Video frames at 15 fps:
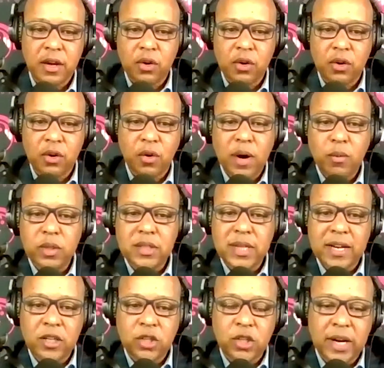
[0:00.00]

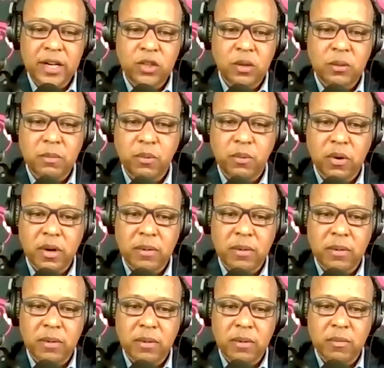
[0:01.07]
What was that changing
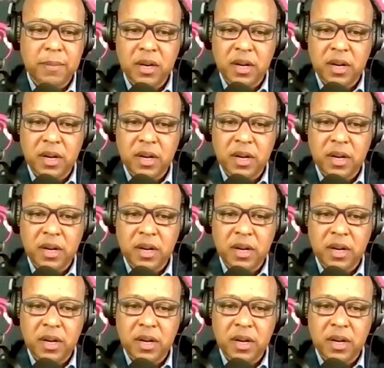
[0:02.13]
point, right?